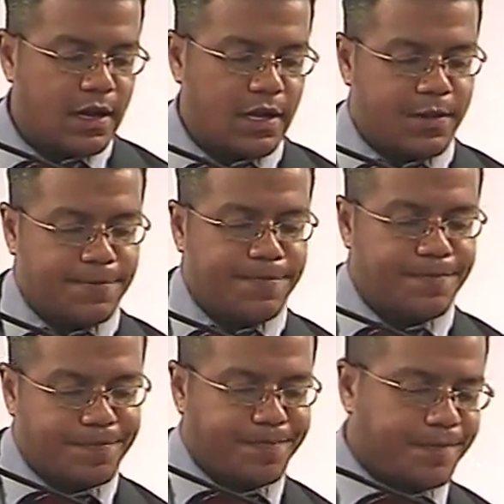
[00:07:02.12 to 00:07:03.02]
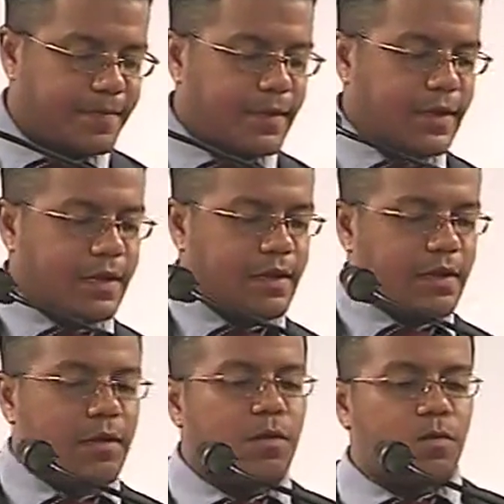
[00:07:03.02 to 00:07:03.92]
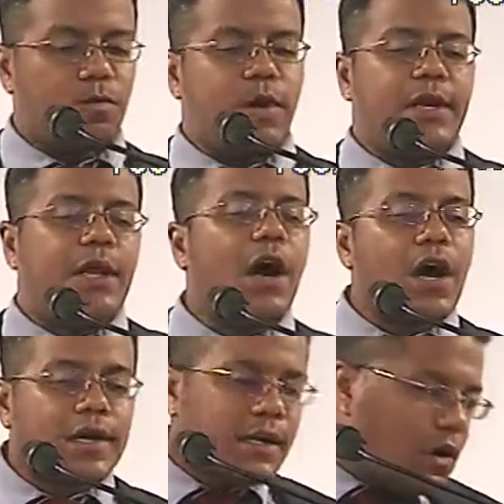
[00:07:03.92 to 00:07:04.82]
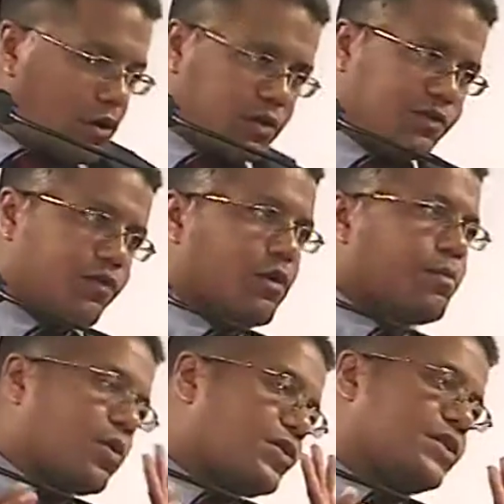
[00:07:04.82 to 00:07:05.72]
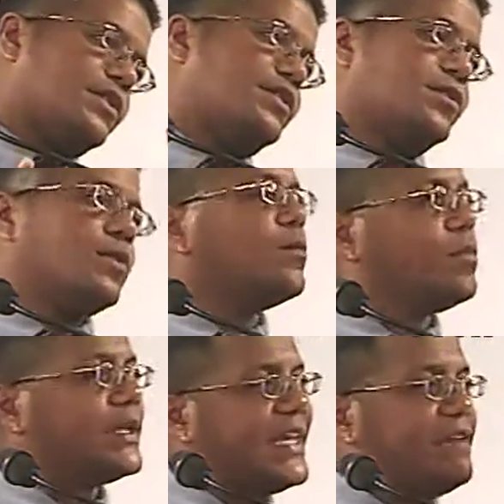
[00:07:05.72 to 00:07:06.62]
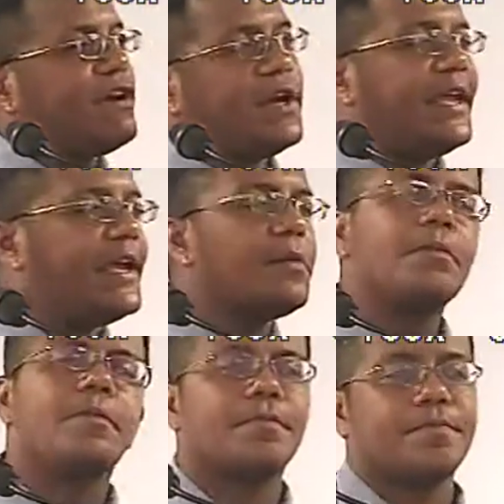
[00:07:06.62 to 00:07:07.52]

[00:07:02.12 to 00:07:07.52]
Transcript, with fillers: um, when God calls for a person to believe on Him,